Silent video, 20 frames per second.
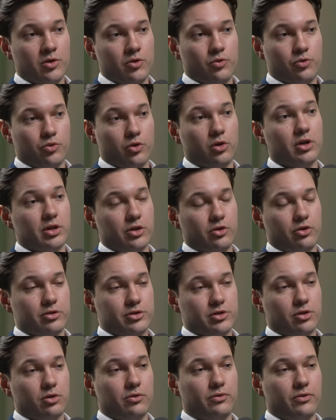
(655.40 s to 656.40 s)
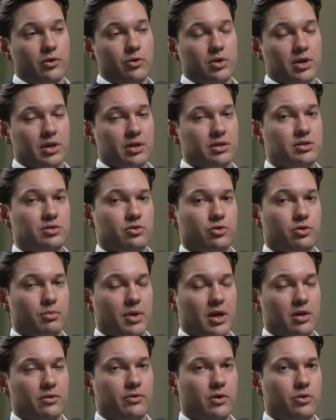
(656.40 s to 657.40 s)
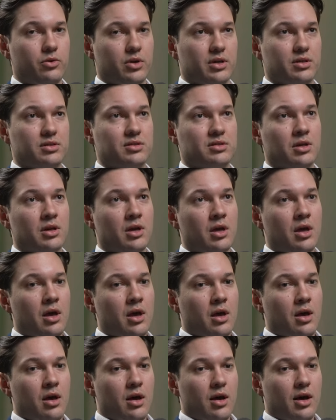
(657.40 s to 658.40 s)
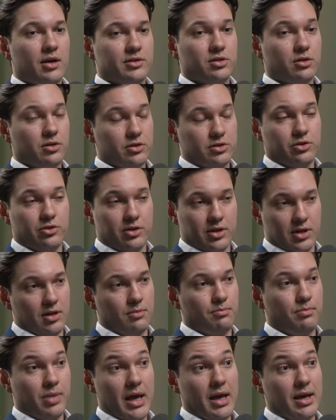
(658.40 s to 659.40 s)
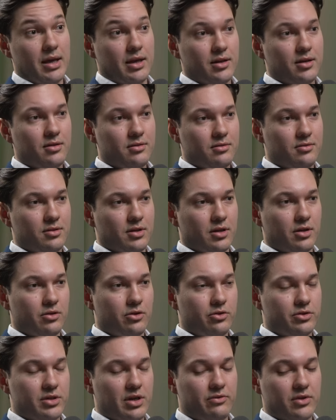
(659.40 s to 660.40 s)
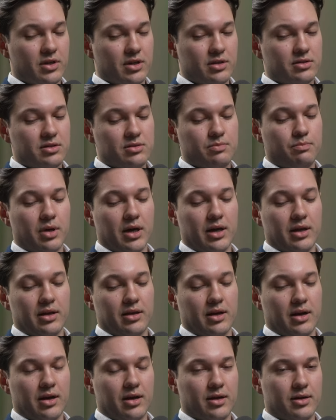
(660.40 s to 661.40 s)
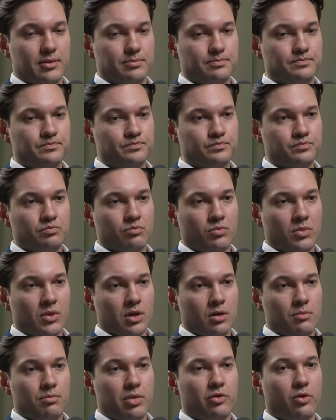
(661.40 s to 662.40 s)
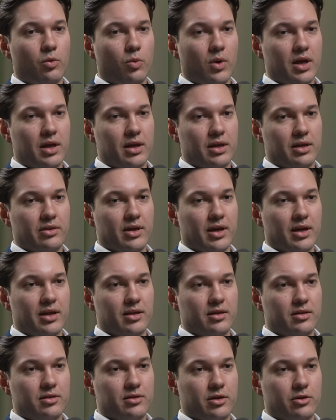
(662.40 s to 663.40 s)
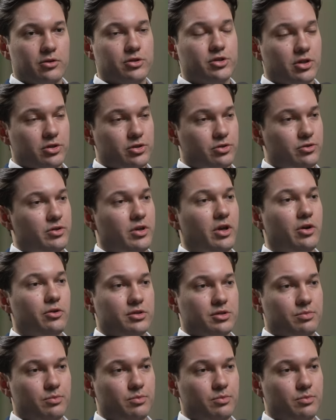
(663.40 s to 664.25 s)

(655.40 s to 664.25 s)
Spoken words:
really your sole focus or your main focus, as long as you're getting paid, your dividends. But the way that, structured notes